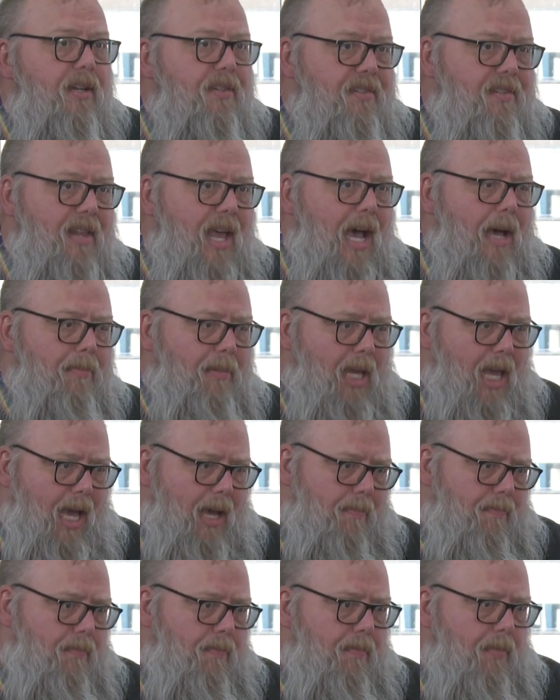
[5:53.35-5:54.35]

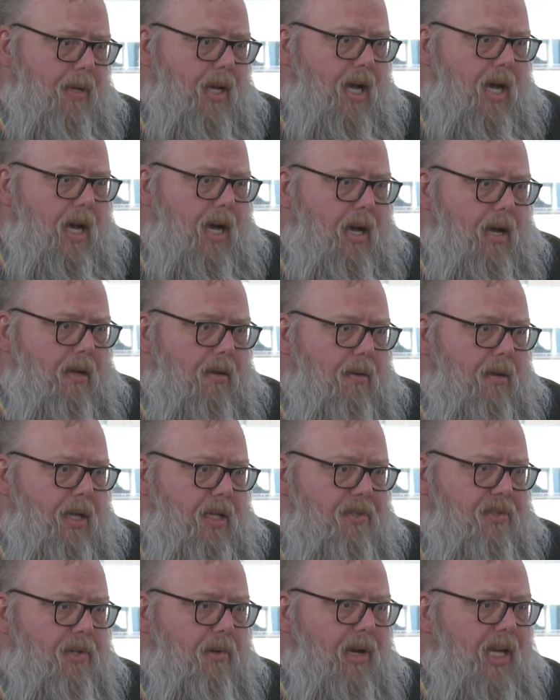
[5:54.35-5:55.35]
stopgap.
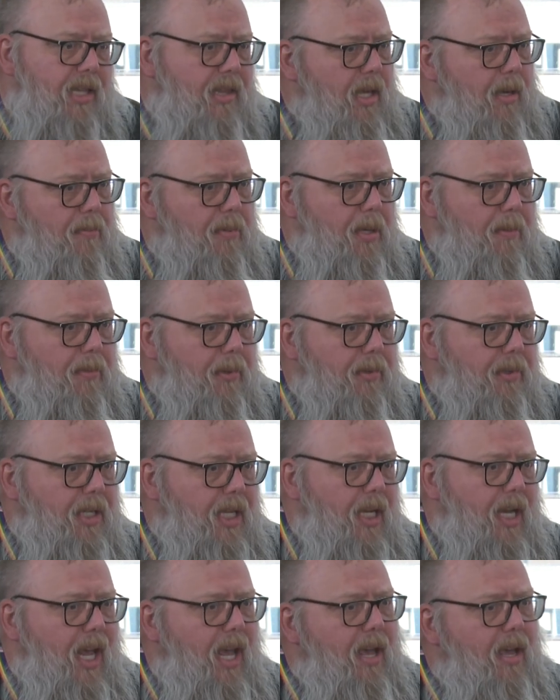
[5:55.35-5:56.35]
It's great that people
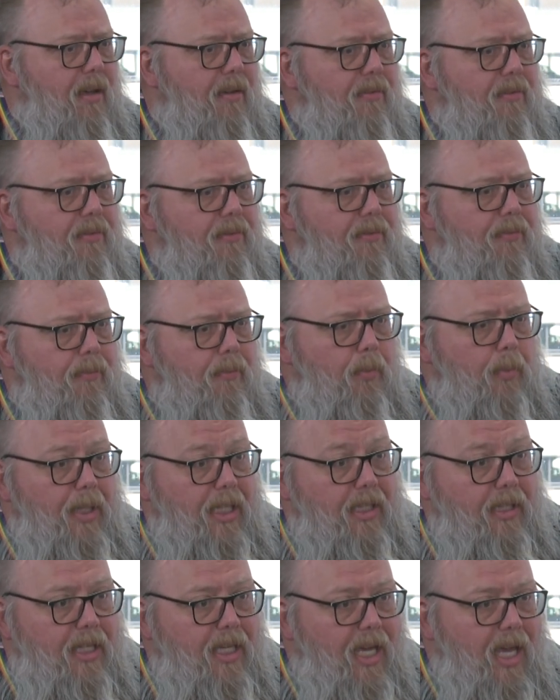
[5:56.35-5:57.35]
can have
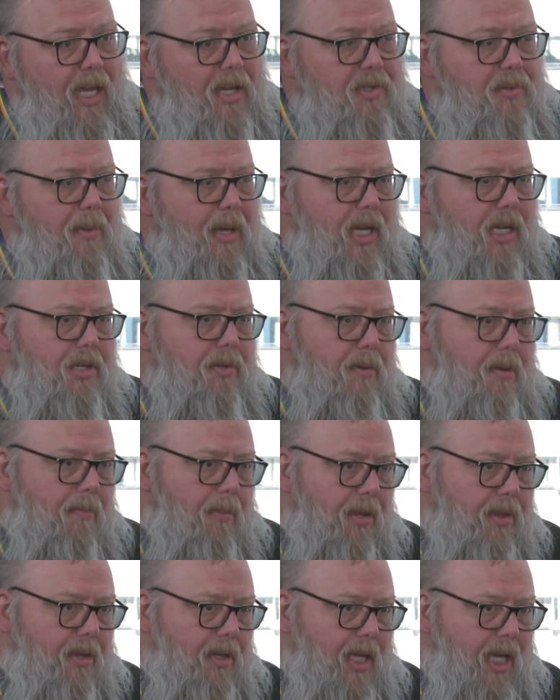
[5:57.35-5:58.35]
weekly case management,
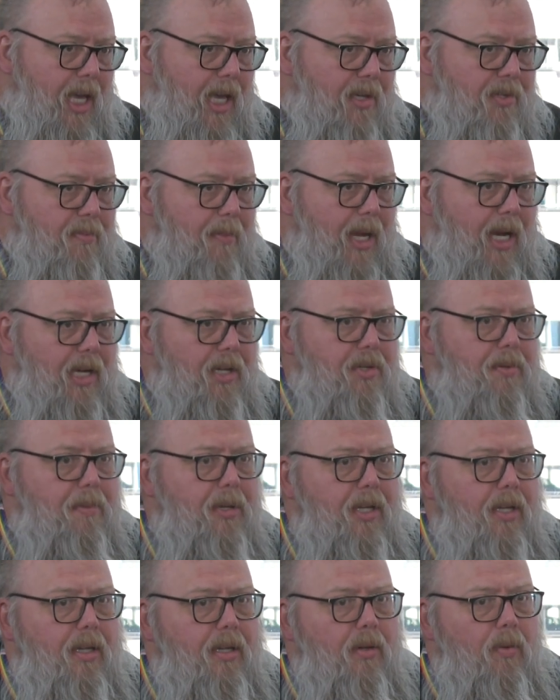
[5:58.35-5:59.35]
monthly case
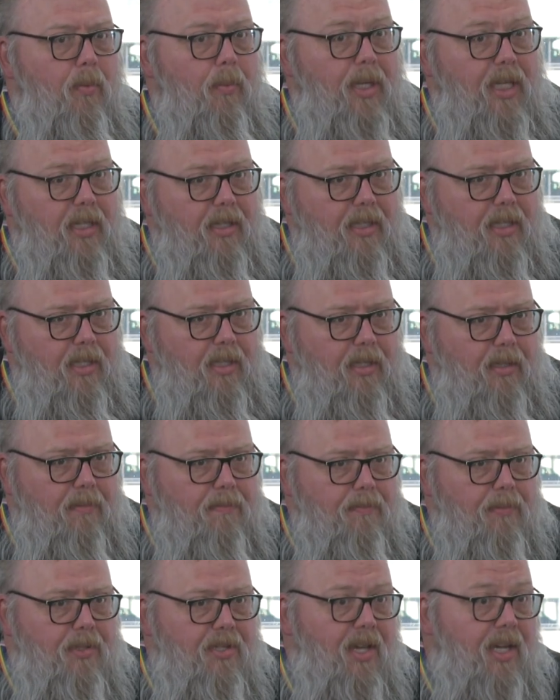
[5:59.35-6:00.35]
management, weekly
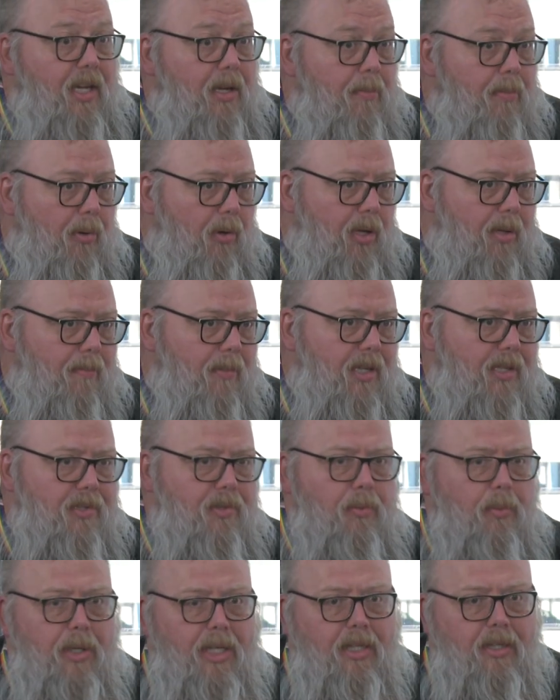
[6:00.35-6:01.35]
psych
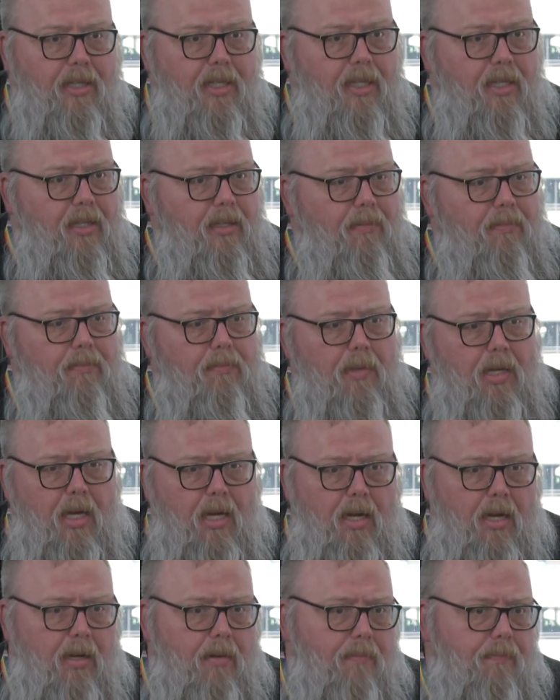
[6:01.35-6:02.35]
appointments, weekly
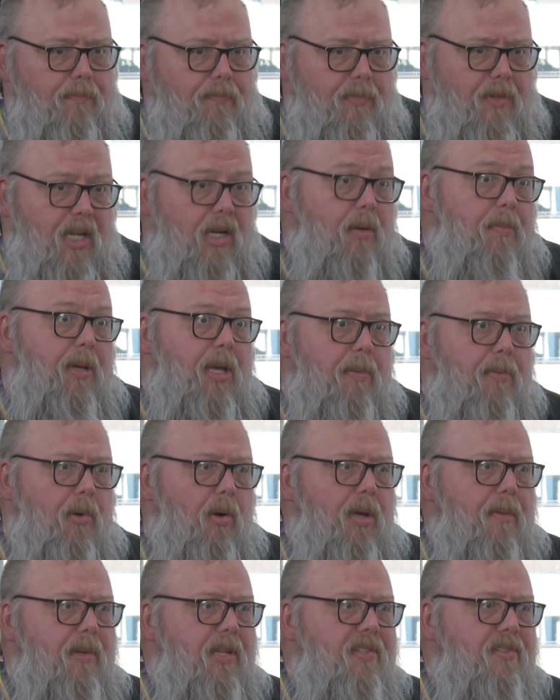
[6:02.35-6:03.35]
therapy
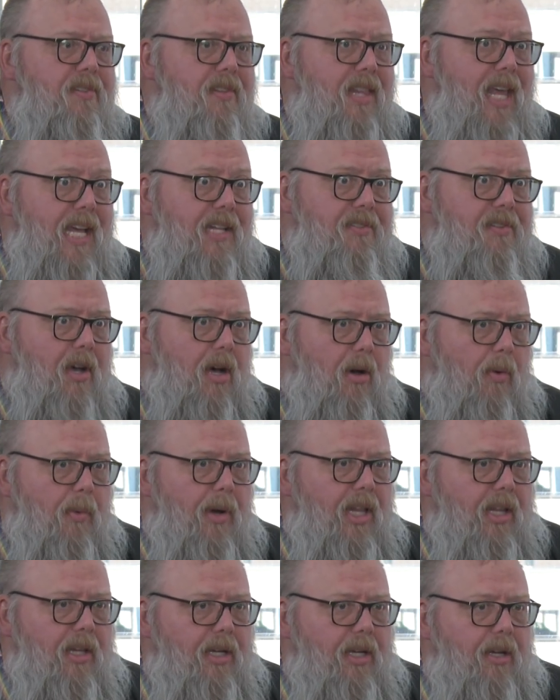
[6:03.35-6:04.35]
appointments. That's all
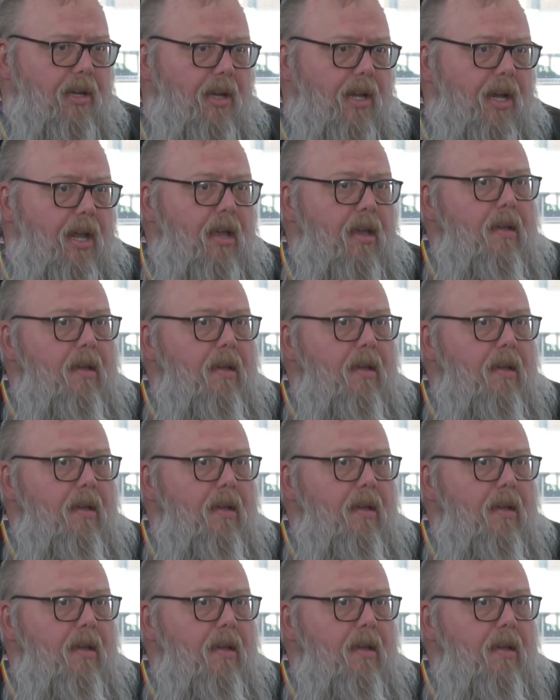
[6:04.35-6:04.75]
well and good.